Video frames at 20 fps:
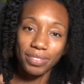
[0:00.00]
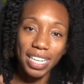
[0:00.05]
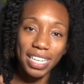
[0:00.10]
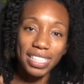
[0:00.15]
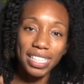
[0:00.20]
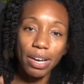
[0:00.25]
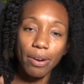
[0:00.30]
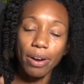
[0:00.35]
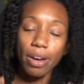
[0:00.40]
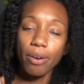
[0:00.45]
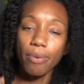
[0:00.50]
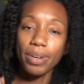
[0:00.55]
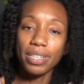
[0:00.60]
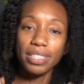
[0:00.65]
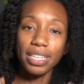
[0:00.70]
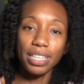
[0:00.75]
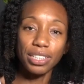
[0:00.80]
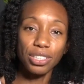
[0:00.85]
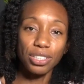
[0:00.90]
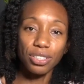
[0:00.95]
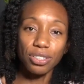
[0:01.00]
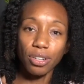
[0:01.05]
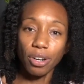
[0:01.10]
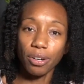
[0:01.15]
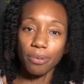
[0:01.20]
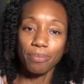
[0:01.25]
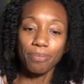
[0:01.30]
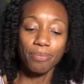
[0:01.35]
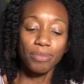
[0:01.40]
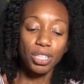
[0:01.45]
That's how I always like to
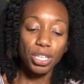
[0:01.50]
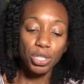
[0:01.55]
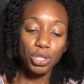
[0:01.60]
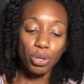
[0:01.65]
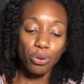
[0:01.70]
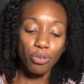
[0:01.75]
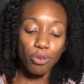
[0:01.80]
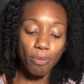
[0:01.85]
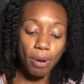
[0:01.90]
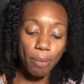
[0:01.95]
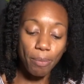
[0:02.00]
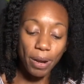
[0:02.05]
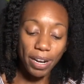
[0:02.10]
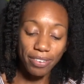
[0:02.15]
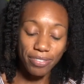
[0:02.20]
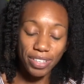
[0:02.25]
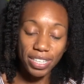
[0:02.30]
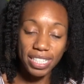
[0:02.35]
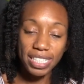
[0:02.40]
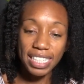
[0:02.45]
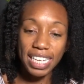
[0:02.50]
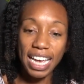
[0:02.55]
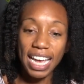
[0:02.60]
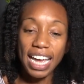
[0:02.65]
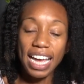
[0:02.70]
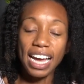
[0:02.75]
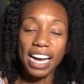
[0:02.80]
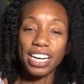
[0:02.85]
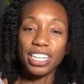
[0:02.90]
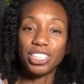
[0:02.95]
start. So for my breakfast,
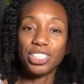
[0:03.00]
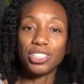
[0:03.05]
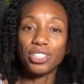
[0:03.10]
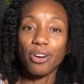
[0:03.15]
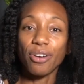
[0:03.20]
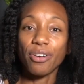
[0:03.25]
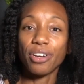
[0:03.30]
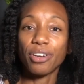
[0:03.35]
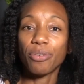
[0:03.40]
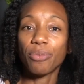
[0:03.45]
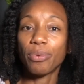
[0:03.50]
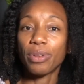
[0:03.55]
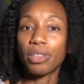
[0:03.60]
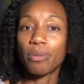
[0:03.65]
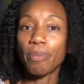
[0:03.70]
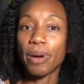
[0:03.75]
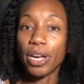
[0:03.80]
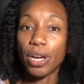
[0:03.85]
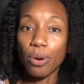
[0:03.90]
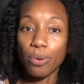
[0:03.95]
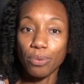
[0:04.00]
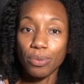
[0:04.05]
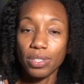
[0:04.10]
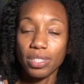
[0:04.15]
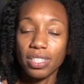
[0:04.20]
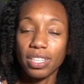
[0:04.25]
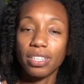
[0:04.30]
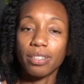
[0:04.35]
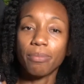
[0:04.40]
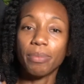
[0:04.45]
I started with my
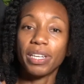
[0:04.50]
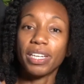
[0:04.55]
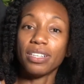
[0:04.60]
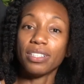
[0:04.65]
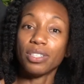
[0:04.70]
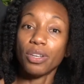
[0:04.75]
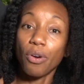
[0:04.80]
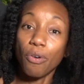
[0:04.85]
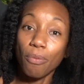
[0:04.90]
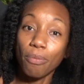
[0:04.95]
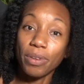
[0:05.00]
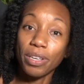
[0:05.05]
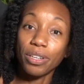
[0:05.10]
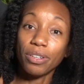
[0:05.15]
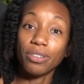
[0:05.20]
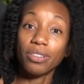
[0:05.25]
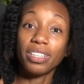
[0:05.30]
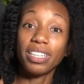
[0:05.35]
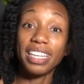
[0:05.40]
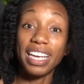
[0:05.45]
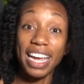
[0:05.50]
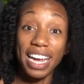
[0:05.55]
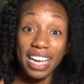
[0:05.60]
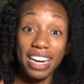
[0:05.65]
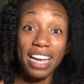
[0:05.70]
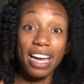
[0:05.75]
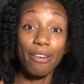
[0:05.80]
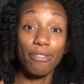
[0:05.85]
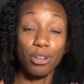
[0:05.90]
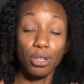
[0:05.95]
oats because oatmeal
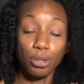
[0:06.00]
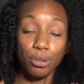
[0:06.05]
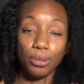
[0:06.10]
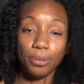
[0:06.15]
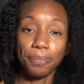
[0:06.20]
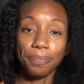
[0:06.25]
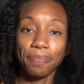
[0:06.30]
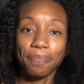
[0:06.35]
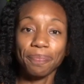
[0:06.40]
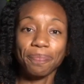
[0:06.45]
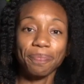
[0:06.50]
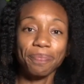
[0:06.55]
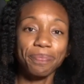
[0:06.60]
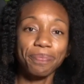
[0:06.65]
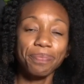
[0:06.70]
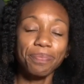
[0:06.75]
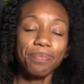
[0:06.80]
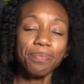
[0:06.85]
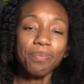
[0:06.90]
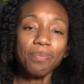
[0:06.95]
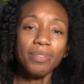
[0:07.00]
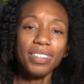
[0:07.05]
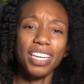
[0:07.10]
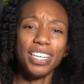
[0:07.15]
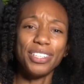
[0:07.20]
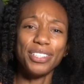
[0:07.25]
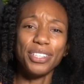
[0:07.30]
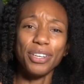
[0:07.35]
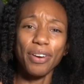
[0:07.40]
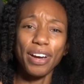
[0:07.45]
can have gluten.
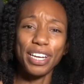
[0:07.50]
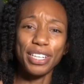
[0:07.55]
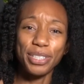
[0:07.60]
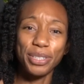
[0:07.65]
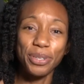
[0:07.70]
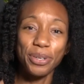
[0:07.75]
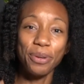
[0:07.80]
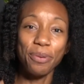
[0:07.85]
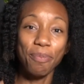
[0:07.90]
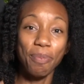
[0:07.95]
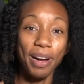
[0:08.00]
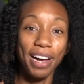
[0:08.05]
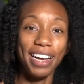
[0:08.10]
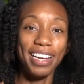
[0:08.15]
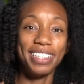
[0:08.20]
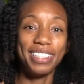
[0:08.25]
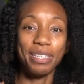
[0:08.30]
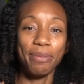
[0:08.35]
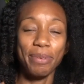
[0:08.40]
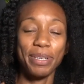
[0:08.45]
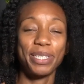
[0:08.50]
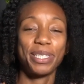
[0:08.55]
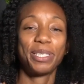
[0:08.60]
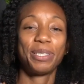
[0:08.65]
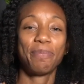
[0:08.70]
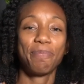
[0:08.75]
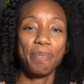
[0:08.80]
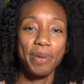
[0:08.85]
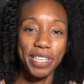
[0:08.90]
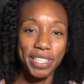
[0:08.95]
And so I do buy some
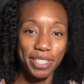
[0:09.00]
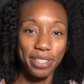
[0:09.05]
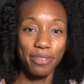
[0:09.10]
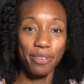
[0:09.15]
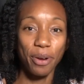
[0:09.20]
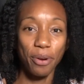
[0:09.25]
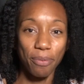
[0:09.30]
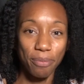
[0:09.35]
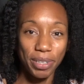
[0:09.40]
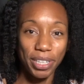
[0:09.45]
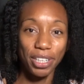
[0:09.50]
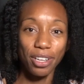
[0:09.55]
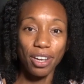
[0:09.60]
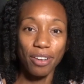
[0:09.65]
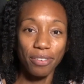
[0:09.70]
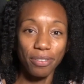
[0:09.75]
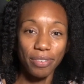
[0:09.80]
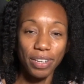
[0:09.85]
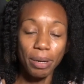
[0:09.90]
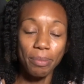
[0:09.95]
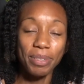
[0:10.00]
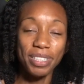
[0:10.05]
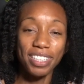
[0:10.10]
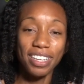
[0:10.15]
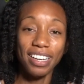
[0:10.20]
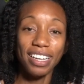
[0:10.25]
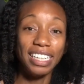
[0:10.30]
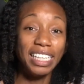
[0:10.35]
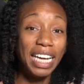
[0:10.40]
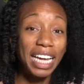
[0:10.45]
expensive oatmeal off of
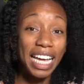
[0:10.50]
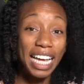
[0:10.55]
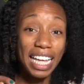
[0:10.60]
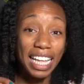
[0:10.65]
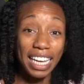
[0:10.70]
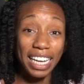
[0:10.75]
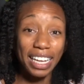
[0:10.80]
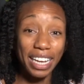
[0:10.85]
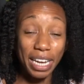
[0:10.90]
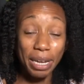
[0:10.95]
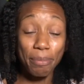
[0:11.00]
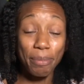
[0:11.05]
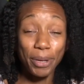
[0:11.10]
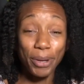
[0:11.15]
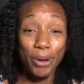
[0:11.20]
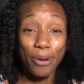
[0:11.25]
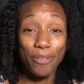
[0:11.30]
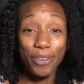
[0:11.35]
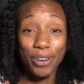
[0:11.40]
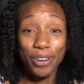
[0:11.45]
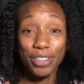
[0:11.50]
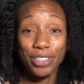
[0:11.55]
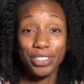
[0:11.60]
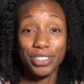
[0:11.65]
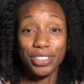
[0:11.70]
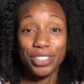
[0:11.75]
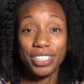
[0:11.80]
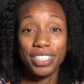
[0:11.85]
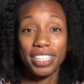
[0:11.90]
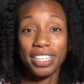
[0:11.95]
Amazon, link below if you're
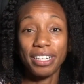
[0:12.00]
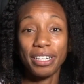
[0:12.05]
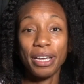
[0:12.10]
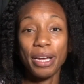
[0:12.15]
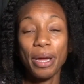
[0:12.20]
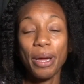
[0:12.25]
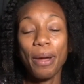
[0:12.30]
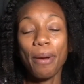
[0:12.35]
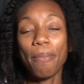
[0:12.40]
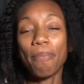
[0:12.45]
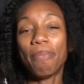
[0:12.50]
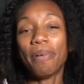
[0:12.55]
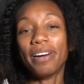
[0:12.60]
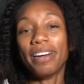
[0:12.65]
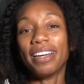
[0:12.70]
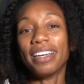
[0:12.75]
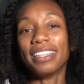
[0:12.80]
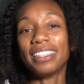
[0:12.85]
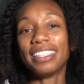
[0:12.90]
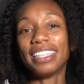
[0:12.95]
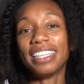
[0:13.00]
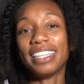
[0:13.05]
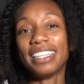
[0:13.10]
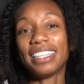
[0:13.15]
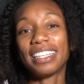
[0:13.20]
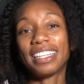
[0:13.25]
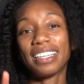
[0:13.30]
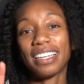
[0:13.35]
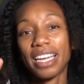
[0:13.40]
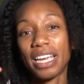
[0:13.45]
interested, but
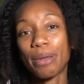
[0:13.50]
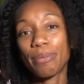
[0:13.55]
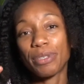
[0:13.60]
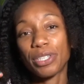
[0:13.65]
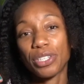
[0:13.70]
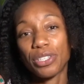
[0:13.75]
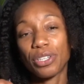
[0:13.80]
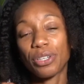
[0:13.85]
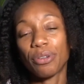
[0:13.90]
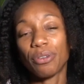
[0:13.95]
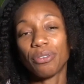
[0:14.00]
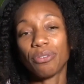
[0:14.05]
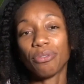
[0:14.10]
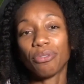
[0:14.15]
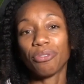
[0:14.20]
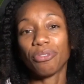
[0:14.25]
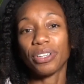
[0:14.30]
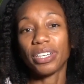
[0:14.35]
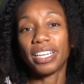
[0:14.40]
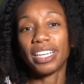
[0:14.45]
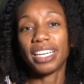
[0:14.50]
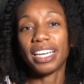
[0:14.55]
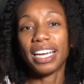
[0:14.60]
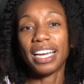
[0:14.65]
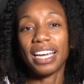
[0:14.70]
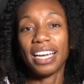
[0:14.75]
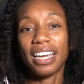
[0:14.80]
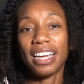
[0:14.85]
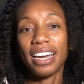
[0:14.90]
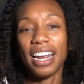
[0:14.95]
it claims it's gluten-free,
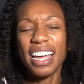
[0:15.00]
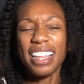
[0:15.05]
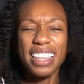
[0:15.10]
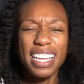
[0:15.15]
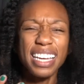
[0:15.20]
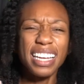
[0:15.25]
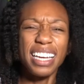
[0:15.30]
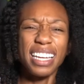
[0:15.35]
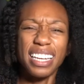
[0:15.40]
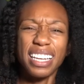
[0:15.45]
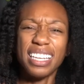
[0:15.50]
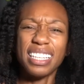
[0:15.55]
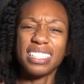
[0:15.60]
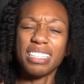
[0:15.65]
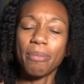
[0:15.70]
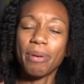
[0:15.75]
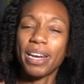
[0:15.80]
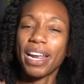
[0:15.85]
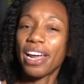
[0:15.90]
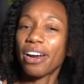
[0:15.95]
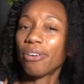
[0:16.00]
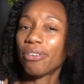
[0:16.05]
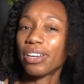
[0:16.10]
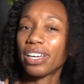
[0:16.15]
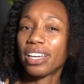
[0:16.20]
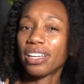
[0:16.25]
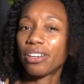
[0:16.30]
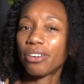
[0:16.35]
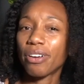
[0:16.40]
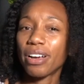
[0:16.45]
and I think it is. I mean, I don't
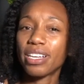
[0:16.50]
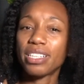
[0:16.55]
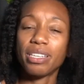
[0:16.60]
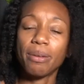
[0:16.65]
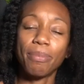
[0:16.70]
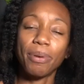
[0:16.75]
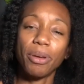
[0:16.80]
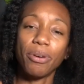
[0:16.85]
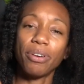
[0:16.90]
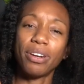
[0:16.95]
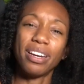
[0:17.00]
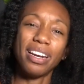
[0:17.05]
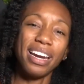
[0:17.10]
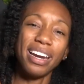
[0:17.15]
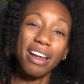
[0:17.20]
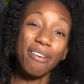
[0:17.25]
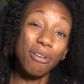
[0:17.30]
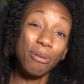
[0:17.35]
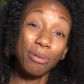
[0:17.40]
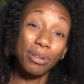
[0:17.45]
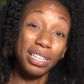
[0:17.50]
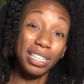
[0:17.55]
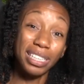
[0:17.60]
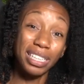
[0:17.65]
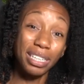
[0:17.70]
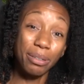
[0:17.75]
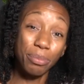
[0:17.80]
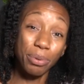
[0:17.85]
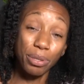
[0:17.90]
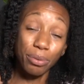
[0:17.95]
get crazy bloated, and I never really
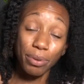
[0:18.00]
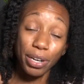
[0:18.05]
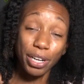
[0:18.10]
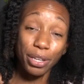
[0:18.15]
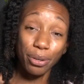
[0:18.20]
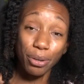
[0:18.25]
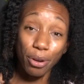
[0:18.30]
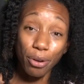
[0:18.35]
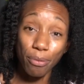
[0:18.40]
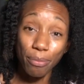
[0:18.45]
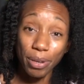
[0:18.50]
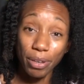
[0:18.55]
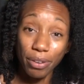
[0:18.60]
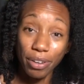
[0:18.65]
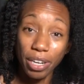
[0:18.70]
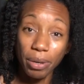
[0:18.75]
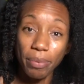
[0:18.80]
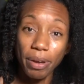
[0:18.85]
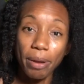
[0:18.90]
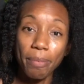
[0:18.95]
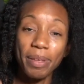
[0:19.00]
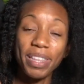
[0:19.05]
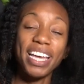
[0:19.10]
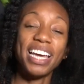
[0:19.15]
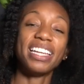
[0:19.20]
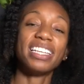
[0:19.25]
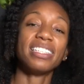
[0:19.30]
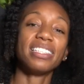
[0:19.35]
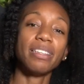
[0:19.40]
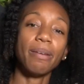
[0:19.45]
did with regular oatmeal anyway, but
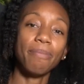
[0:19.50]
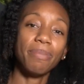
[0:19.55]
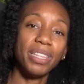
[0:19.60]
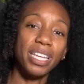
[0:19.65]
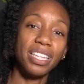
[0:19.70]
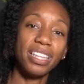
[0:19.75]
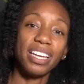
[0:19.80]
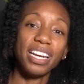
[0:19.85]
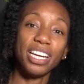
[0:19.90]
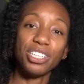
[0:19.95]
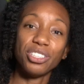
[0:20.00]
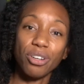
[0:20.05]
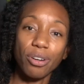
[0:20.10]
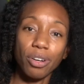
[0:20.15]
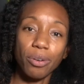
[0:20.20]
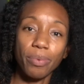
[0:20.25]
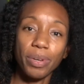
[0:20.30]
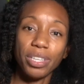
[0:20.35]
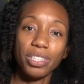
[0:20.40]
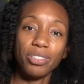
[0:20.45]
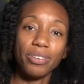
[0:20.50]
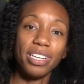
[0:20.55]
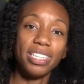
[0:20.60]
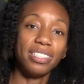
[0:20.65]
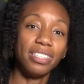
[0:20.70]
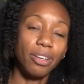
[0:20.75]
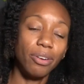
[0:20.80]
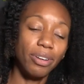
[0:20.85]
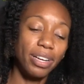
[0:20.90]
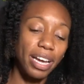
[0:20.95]
that is something that I started with. So I
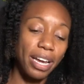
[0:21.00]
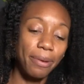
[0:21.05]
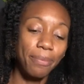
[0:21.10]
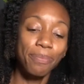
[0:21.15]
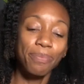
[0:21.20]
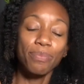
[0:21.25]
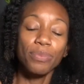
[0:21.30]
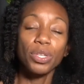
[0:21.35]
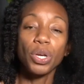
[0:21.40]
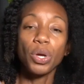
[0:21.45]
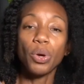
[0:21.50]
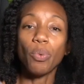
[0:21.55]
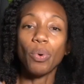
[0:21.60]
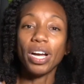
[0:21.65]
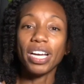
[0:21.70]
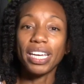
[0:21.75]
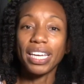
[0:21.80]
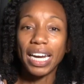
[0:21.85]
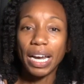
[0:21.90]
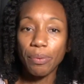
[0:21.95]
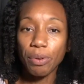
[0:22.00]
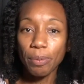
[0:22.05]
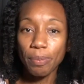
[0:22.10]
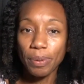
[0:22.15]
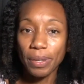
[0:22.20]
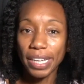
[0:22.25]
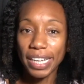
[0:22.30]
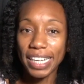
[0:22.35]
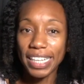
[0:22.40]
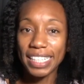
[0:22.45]
said, okay, what can I
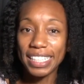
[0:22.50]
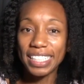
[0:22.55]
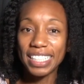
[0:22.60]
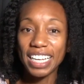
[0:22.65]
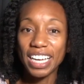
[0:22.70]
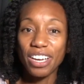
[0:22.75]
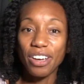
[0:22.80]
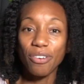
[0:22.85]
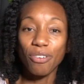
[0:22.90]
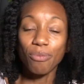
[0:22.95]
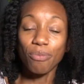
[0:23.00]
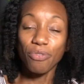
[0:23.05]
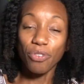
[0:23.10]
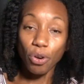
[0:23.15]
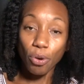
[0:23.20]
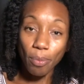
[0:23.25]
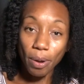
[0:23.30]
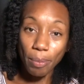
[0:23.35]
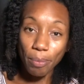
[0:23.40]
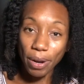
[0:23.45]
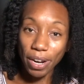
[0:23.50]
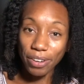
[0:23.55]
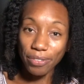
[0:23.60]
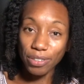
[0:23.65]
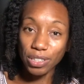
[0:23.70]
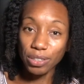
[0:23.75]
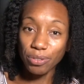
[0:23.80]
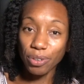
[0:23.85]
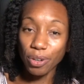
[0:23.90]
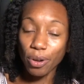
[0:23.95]
replace for my
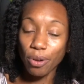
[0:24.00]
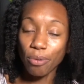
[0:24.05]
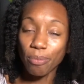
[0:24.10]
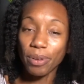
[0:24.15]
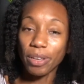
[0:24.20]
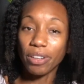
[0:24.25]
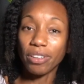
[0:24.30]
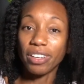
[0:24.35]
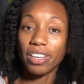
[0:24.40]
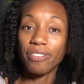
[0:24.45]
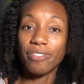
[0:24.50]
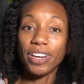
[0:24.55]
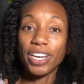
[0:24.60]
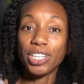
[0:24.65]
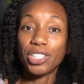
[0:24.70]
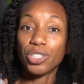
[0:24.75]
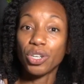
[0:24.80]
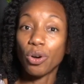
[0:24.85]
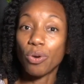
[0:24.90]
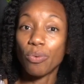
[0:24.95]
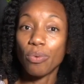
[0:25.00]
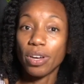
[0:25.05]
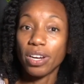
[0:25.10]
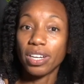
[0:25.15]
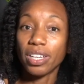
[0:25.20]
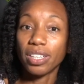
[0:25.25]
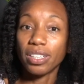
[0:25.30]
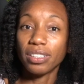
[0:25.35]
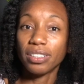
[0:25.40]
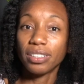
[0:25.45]
breakfast for oatmeal if I don't want
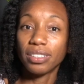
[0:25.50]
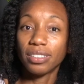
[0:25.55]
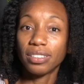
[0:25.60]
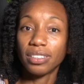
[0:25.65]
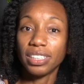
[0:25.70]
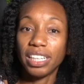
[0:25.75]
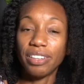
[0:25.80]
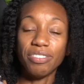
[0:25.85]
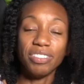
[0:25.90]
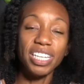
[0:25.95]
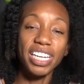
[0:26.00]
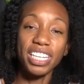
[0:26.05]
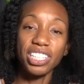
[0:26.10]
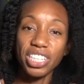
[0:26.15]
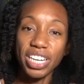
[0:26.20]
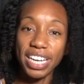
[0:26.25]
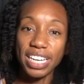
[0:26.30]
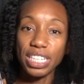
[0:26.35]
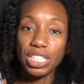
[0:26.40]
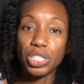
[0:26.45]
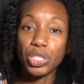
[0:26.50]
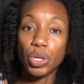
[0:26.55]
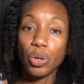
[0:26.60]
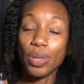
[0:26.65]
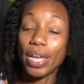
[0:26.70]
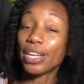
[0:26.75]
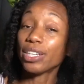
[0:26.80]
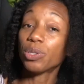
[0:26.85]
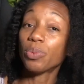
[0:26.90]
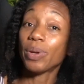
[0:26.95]
to even take a chance? So
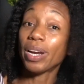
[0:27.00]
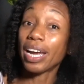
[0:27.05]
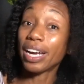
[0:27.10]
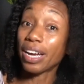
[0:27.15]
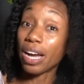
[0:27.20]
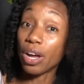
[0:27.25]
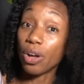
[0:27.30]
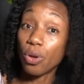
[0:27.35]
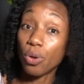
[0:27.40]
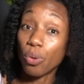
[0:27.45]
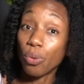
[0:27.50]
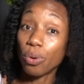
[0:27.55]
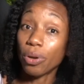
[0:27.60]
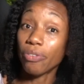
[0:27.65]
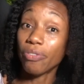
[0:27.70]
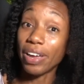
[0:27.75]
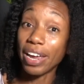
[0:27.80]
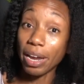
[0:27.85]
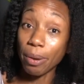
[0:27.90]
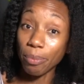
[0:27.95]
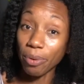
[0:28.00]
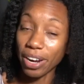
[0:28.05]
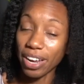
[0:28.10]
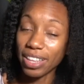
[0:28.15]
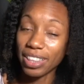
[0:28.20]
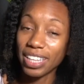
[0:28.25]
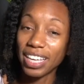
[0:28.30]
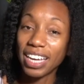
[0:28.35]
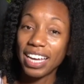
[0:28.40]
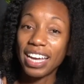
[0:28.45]
that's when I got hold of
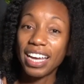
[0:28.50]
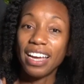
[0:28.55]
amaranth.